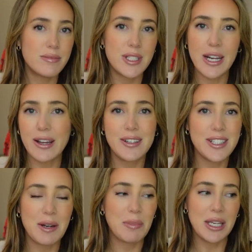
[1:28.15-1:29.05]
10 out of
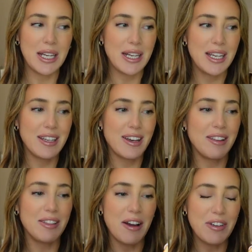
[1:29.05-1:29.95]
10 bikini. I
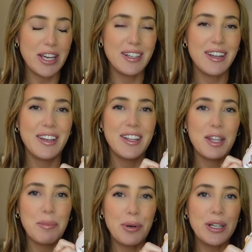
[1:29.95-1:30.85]
love it.
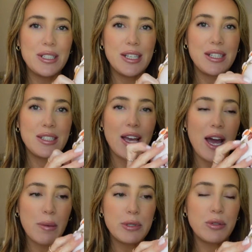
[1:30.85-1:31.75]
The print is
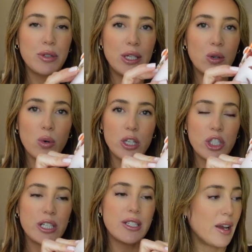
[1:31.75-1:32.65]
absolutely
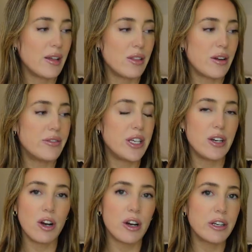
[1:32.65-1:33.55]
gorgeous. I love the
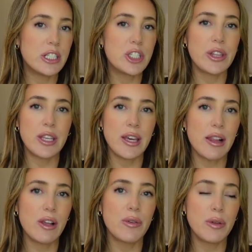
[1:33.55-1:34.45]
orange, the
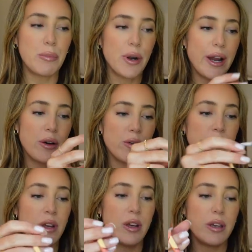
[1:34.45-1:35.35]
yellow, the
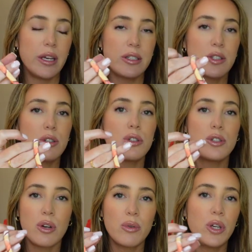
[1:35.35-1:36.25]
brown. It's
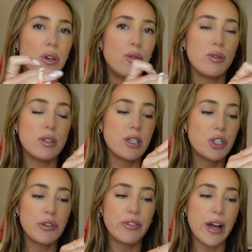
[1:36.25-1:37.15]
so cute,
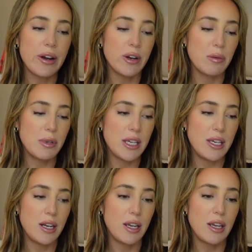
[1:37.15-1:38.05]
such a flattering
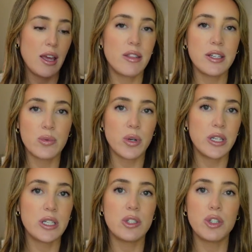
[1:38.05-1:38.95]
bikini. This one
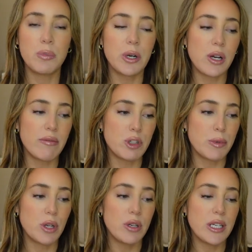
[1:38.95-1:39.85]
is super
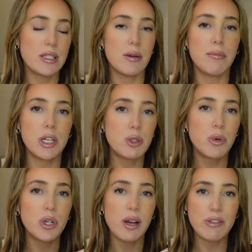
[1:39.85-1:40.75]
comfortable. It's much
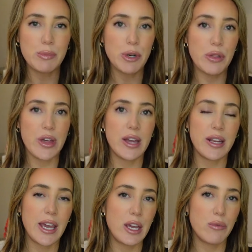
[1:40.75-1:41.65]
more comfortable than
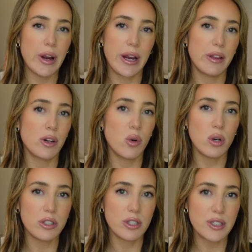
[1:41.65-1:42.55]
a regular halter